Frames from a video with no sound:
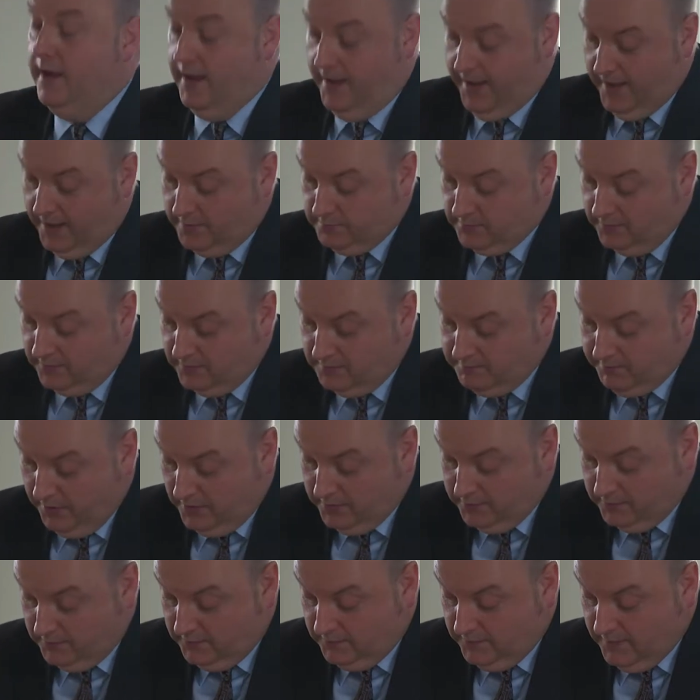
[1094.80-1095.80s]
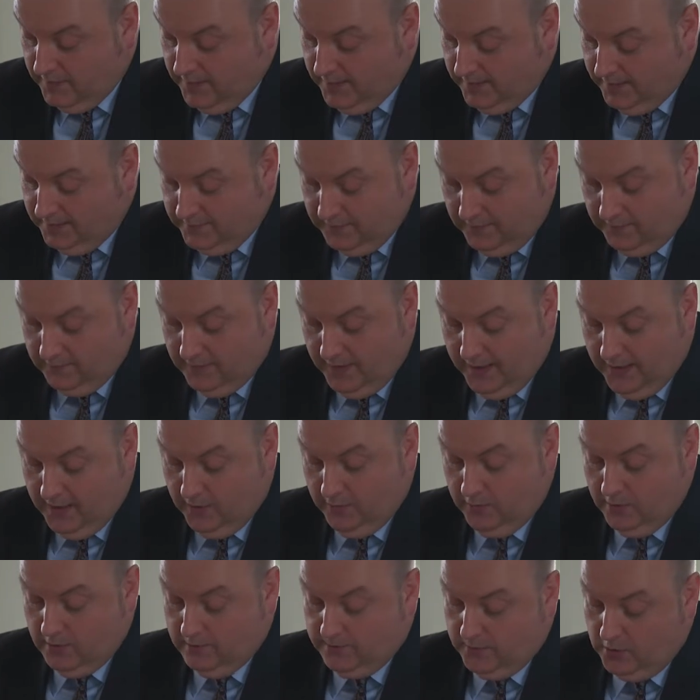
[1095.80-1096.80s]
Our response in this
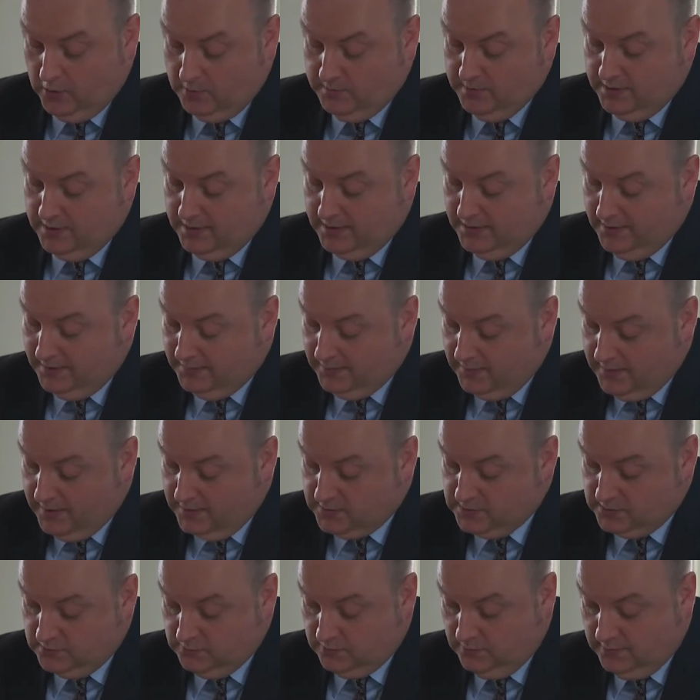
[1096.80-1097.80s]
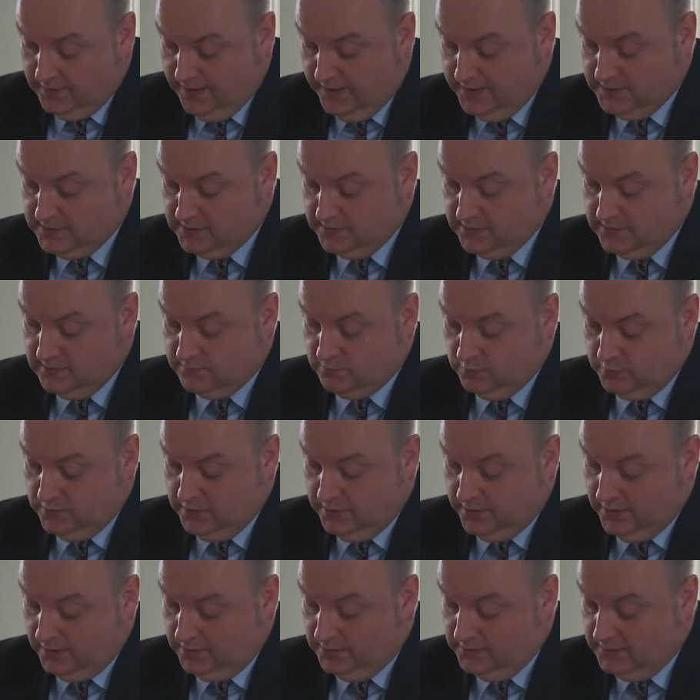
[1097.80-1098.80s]
area of human and international relations will
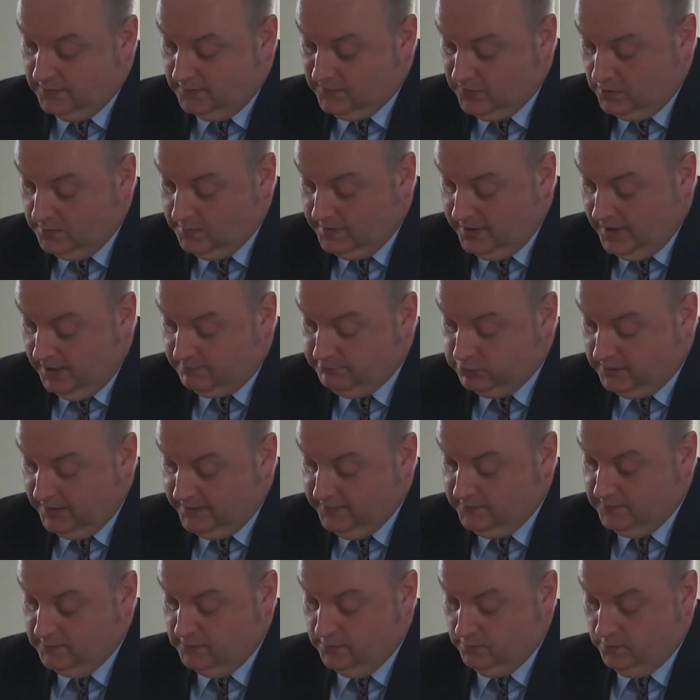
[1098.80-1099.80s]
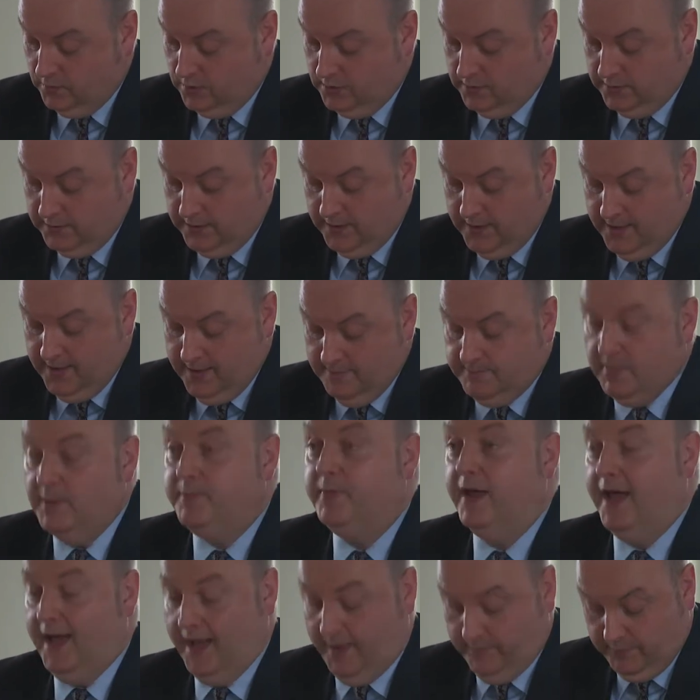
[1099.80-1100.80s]
not only determine our place in the world, but
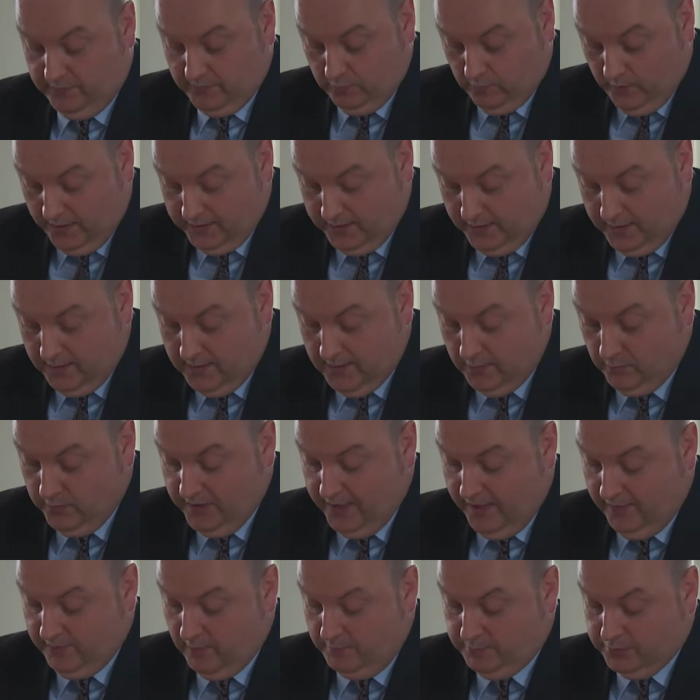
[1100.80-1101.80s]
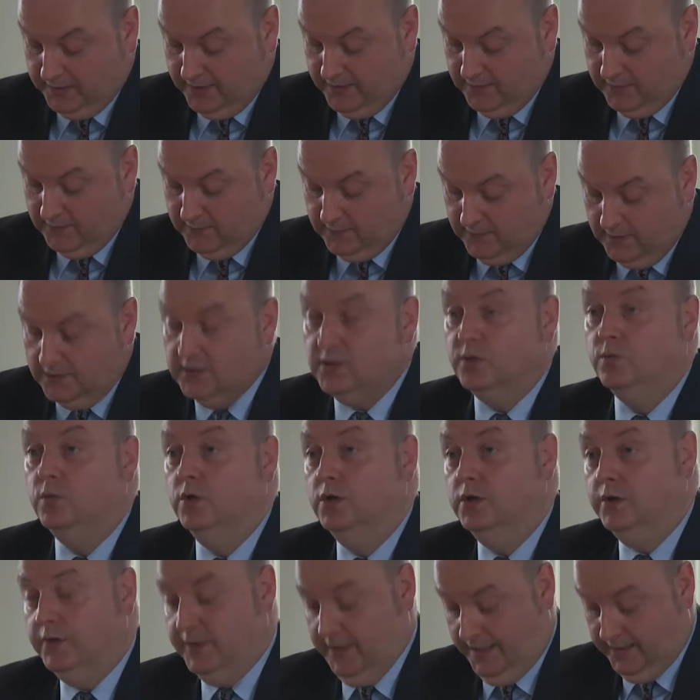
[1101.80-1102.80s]
perhaps whether we have a place in the
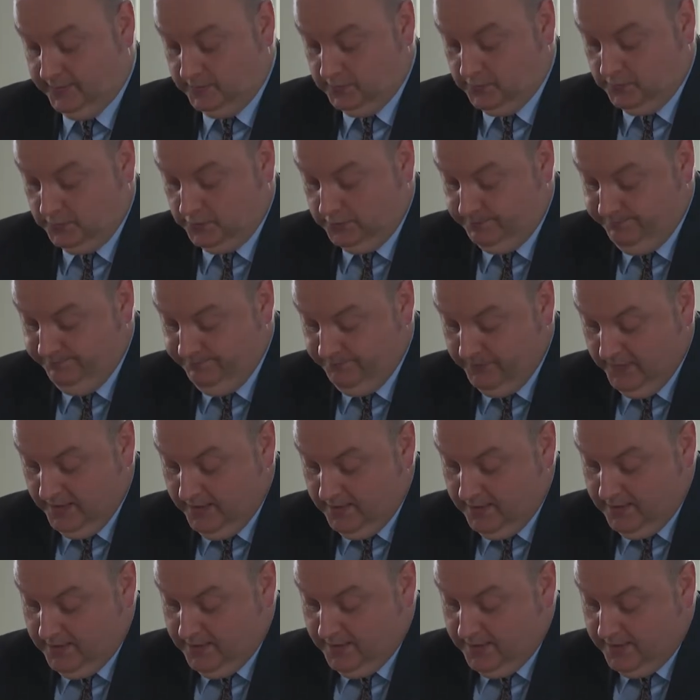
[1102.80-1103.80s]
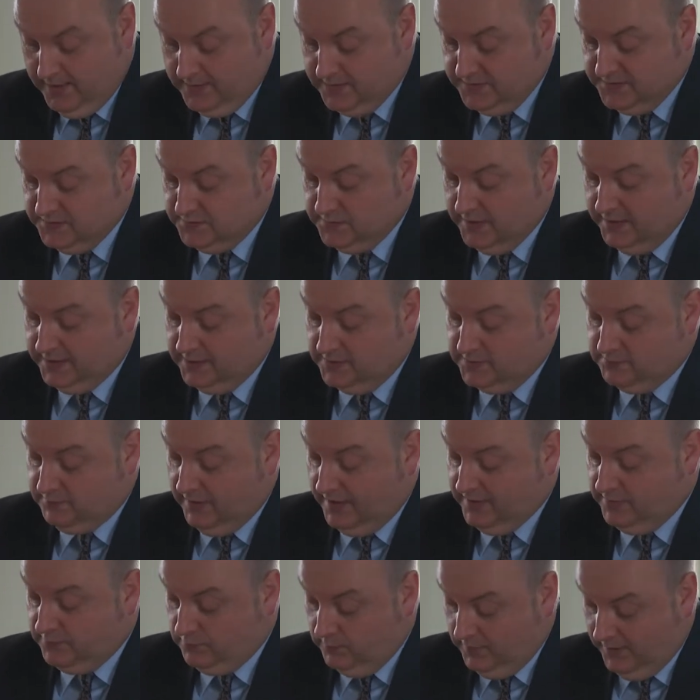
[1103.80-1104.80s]
world at all. In Australia's
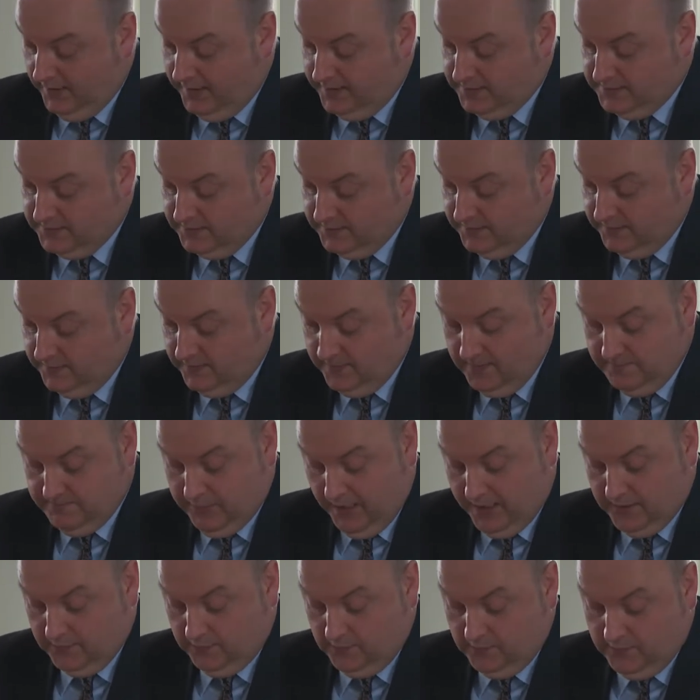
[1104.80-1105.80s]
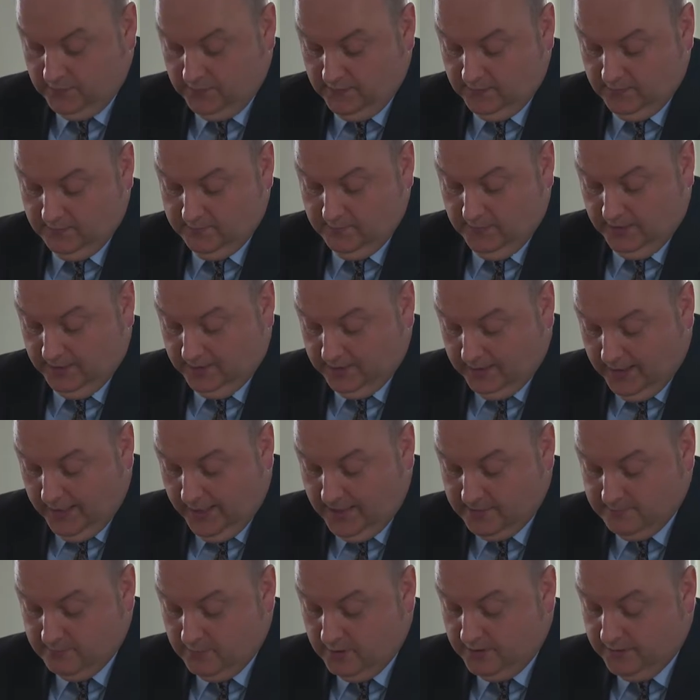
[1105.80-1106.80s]
race relations, patriotism,
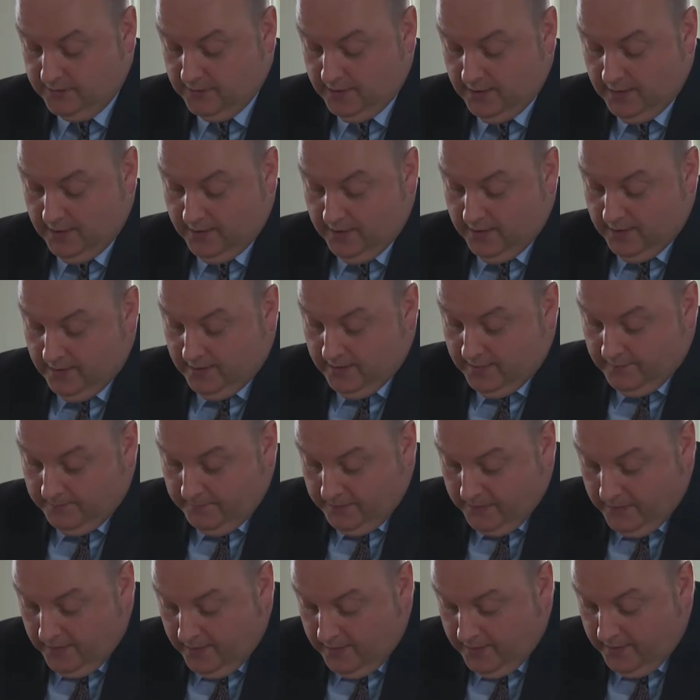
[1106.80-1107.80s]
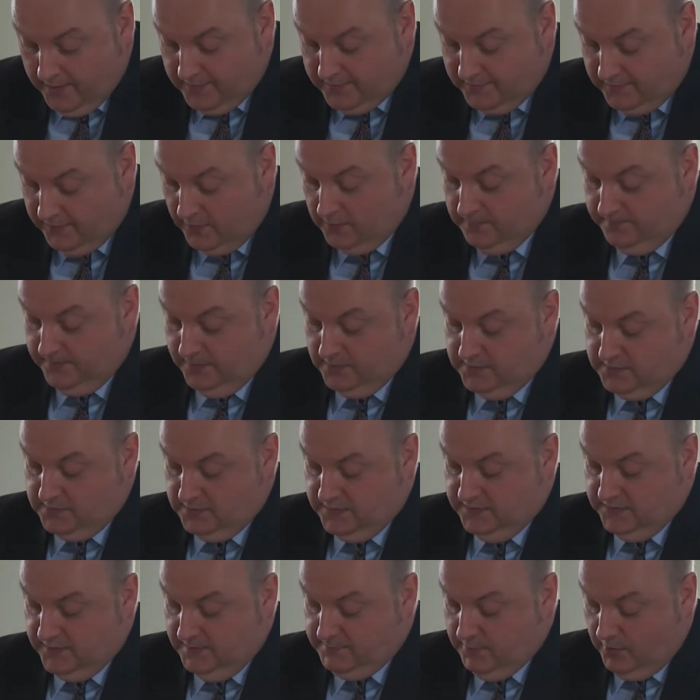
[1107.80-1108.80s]
enlightenment,
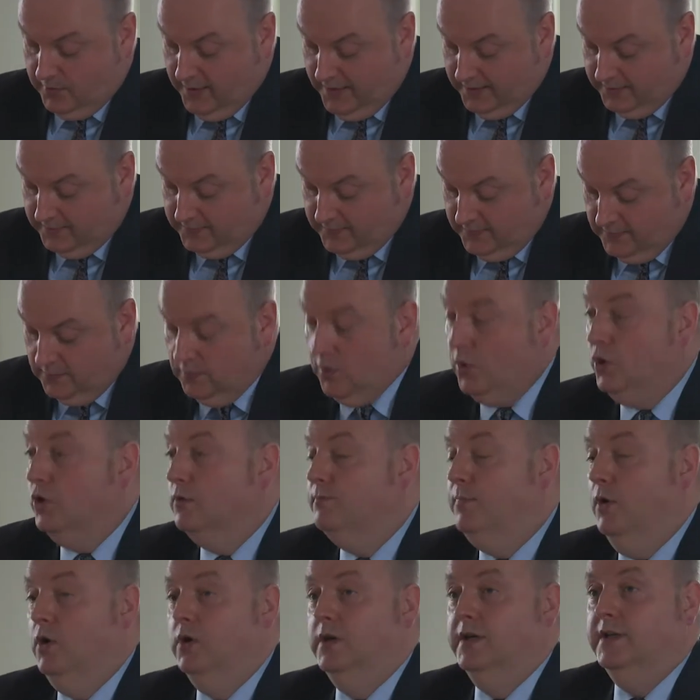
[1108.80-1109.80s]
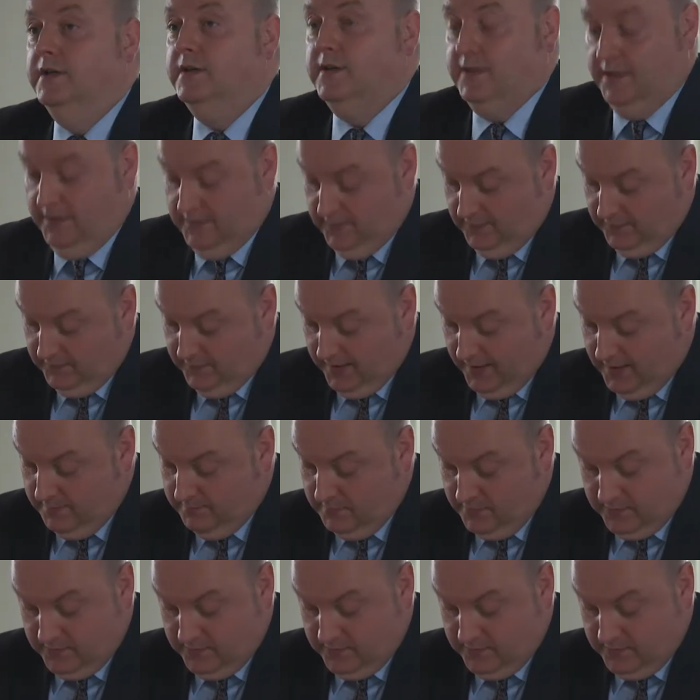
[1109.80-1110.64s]
self-interest and morality all point in the same